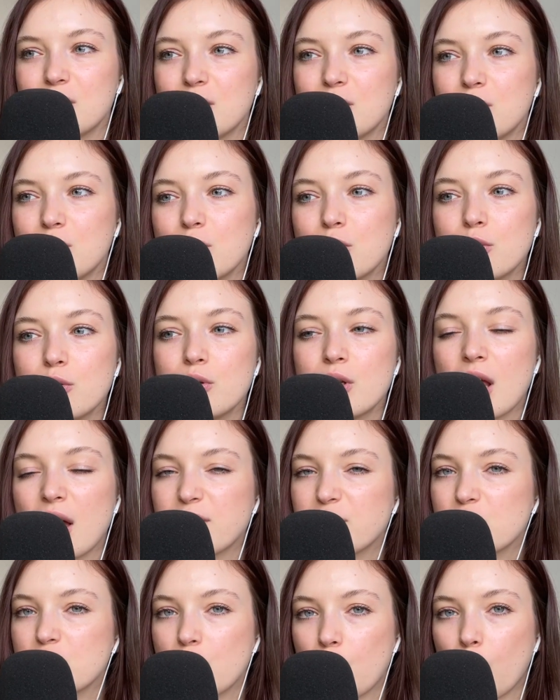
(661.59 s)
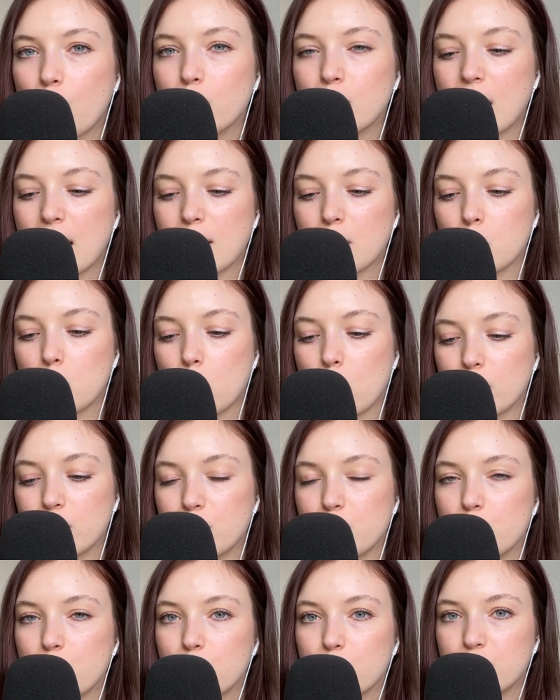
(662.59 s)
You never know, like, what
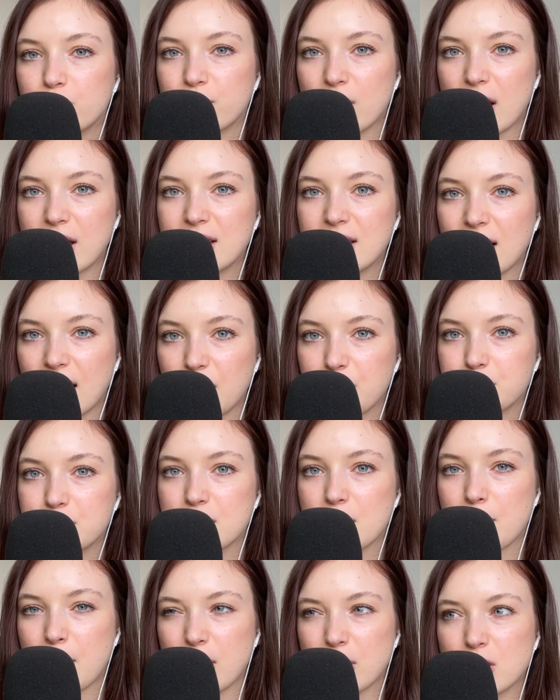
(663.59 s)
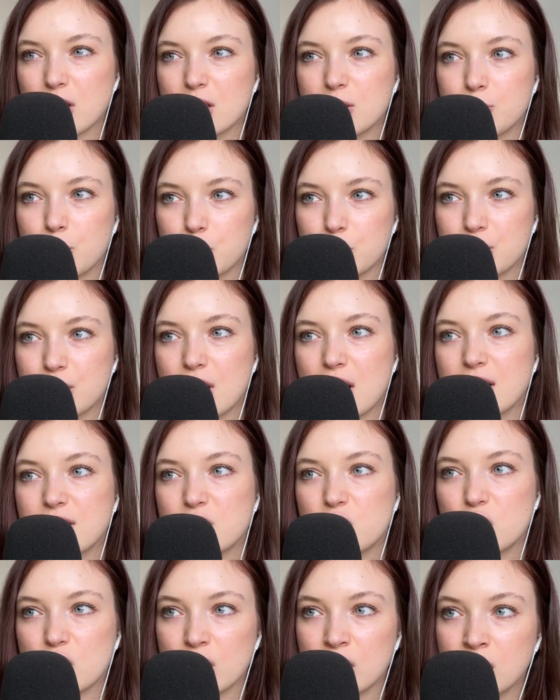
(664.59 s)
you could find out about this person
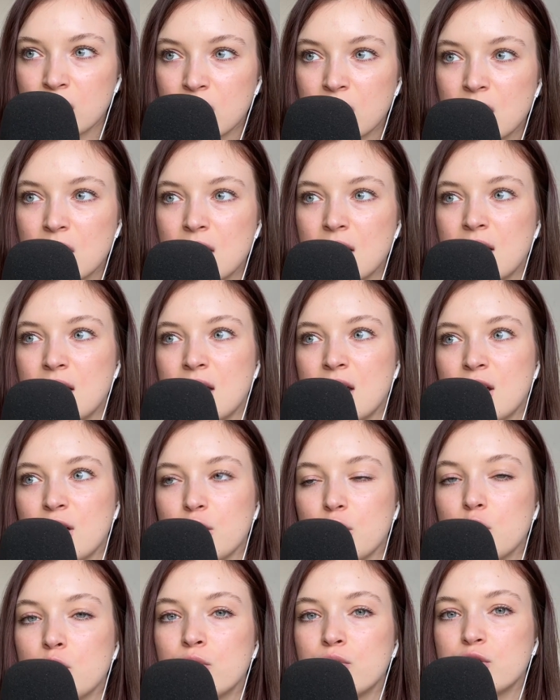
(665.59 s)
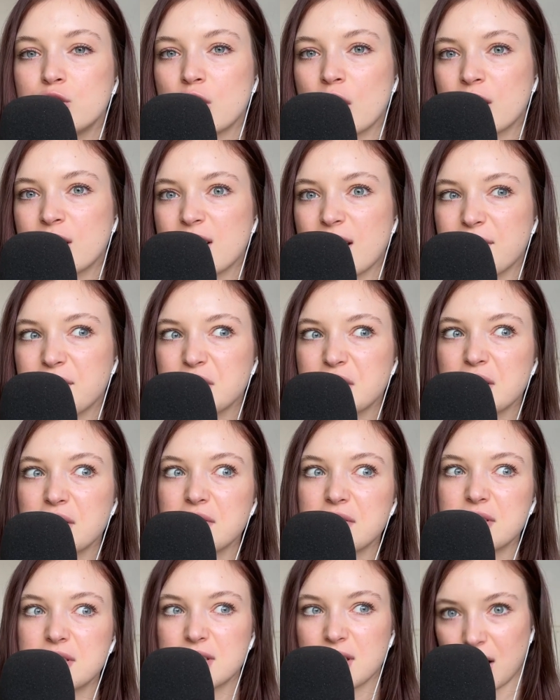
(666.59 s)
until you've shared every
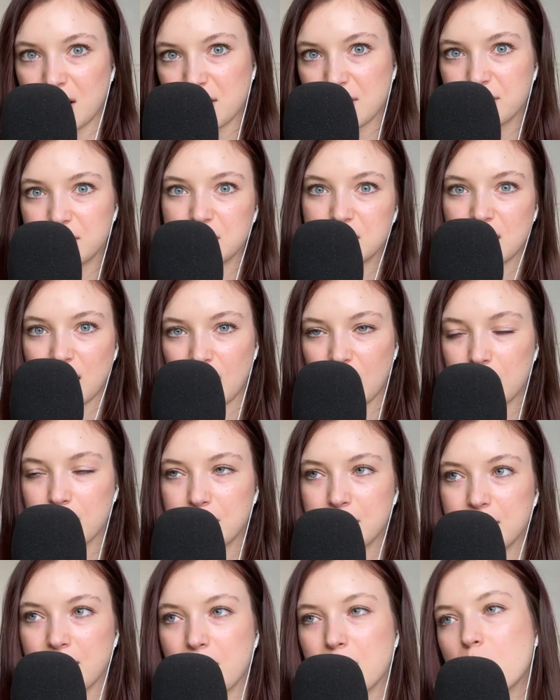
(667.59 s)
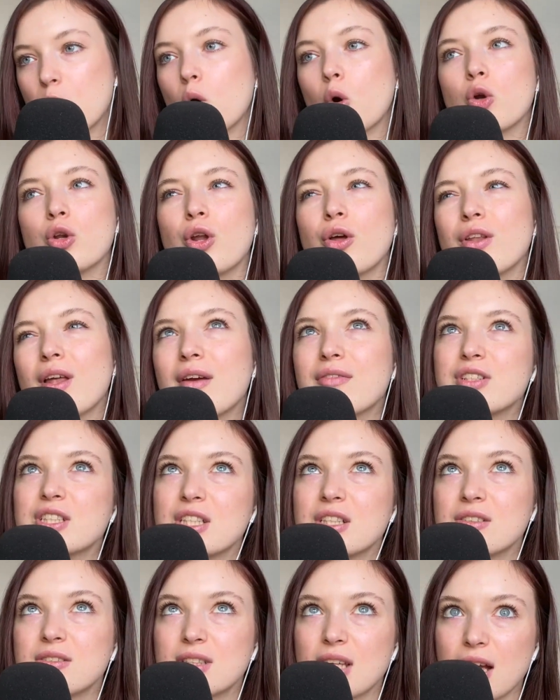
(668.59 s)
single second of the day with them, or not every
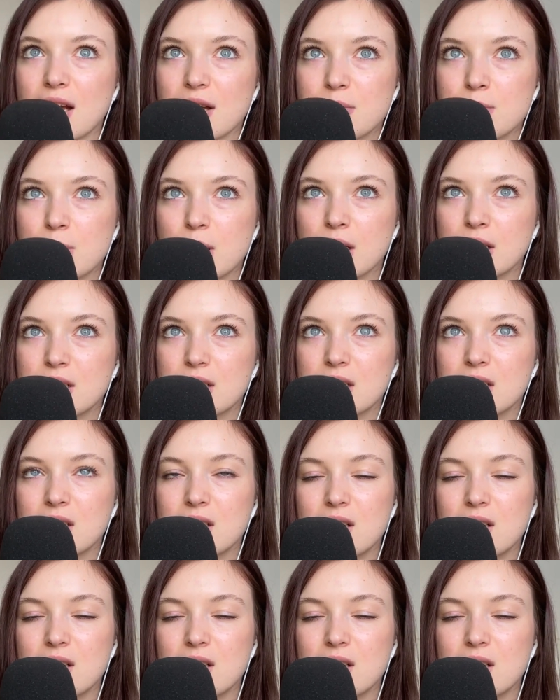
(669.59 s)
single second, but